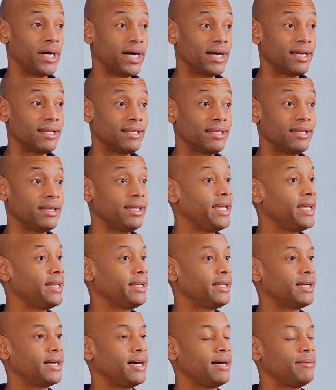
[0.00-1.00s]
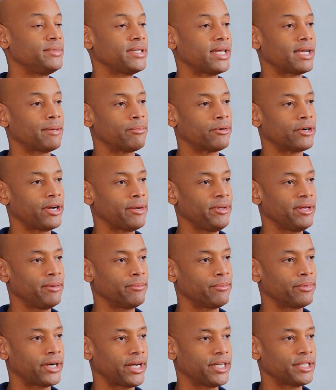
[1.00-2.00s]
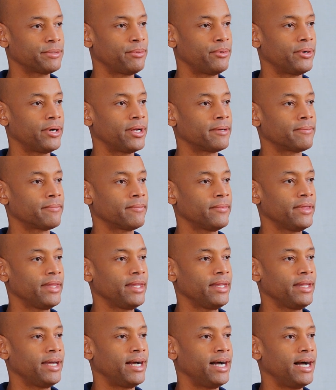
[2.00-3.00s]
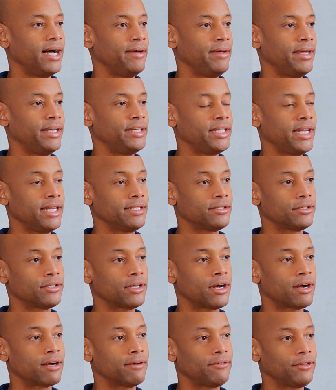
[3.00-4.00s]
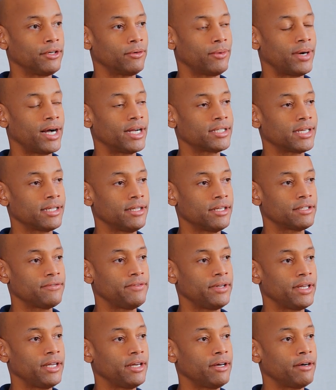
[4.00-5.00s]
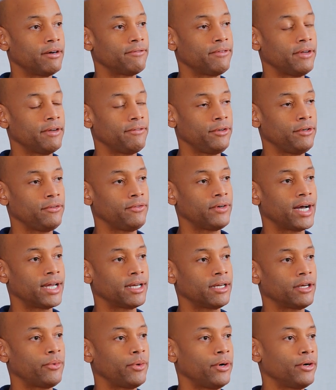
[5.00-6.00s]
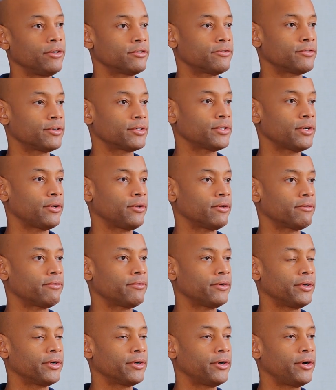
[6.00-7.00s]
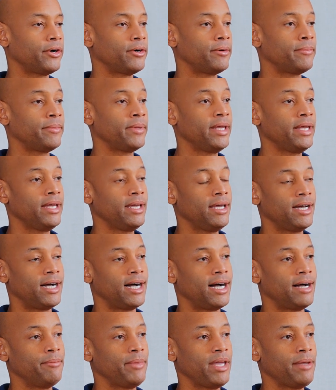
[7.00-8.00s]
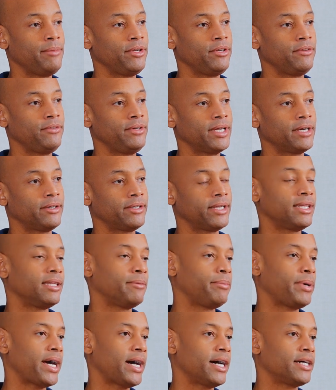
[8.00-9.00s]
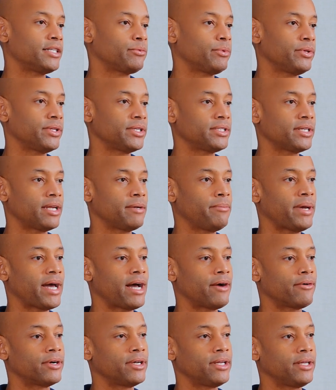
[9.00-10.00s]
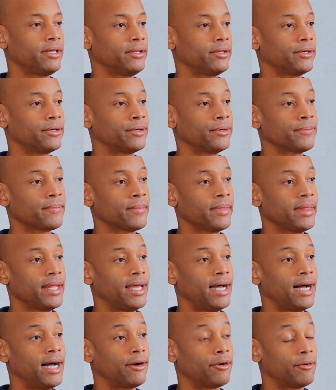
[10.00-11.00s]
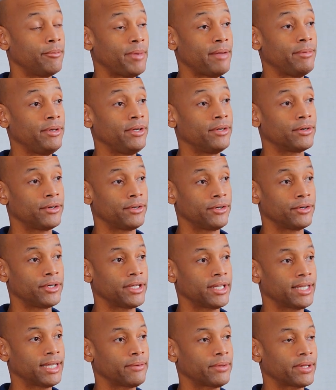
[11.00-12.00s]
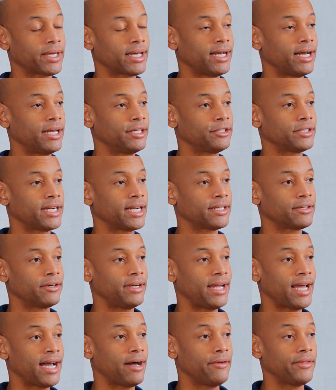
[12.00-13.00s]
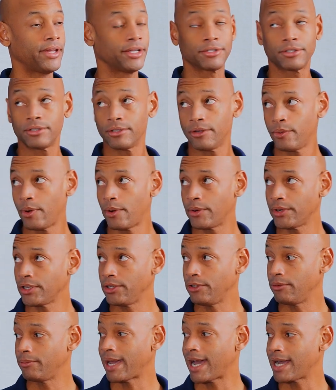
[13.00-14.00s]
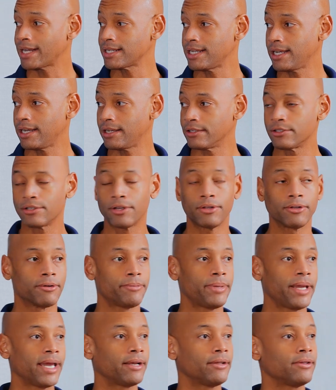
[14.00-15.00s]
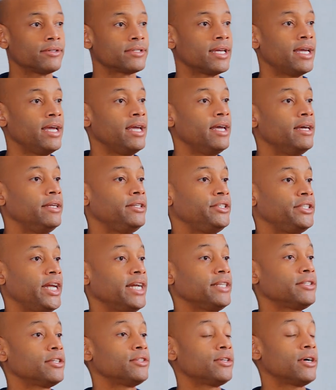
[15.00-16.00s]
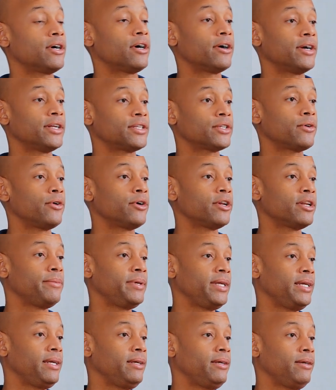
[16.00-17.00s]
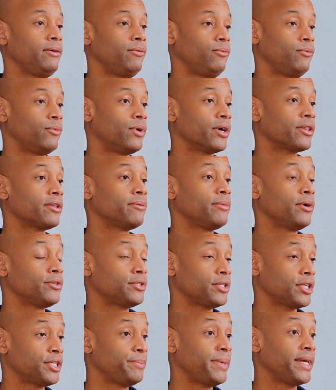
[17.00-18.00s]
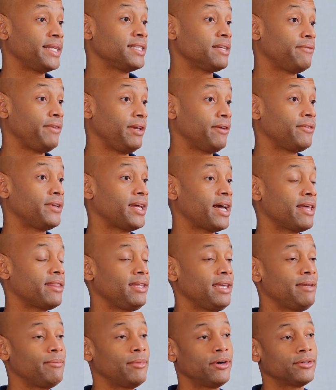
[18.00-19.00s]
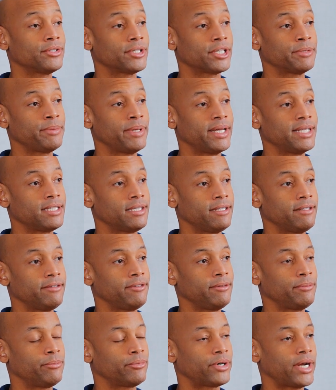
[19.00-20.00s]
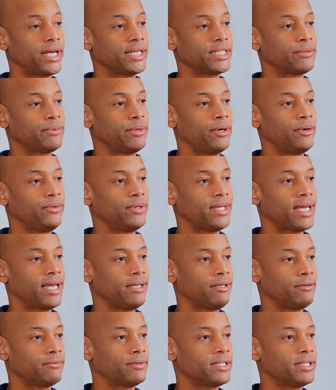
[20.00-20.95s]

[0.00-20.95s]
but it comes at a premium price point. Uh, and chances are, if you're watching this video, if, if you've gotten quotes for solar for your home, uh, maybe you dealt in the past with a SunPower dealer, uh, or maybe you're, you're dealing with a contractor now that's quoting you Maxeon solar panels, chances are it's going to be one of the most expensive, if not the most expensive price quote that you